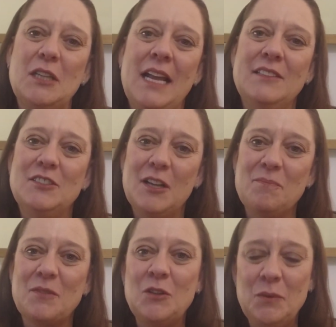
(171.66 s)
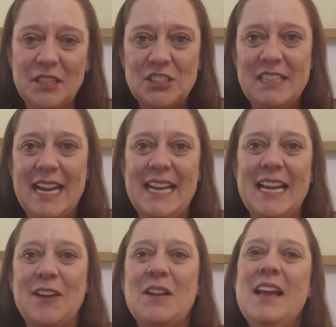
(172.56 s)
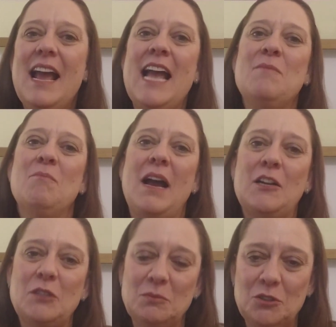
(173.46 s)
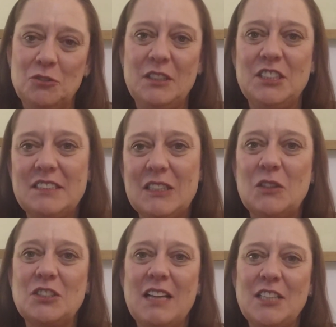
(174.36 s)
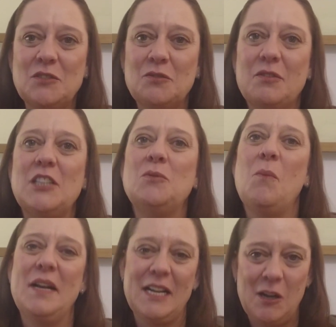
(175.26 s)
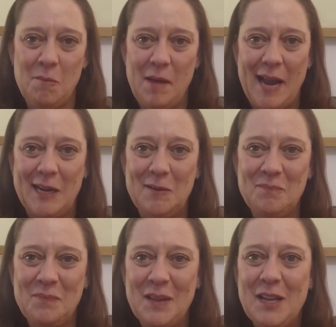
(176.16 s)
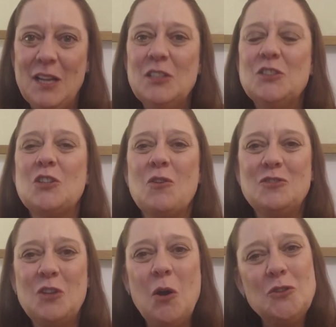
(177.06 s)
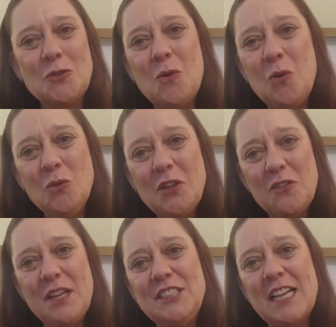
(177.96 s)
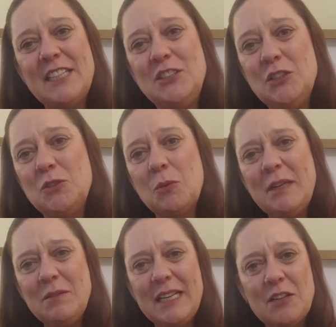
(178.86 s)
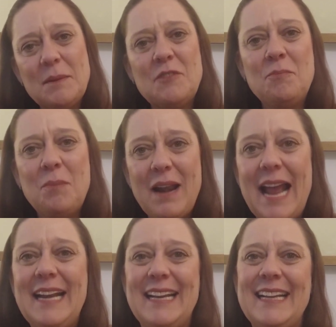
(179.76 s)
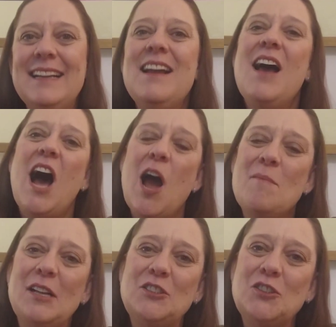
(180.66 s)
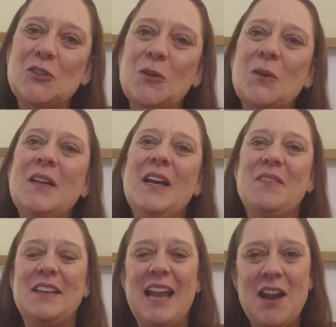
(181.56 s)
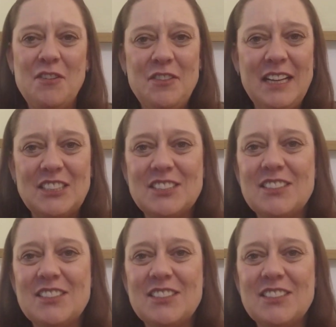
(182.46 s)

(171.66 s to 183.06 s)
and New Year's Day here, and my Christmas tree still looks nice and fresh for when I come back. So those are all the things I do. So with a little bit of planning, I make sure that everything is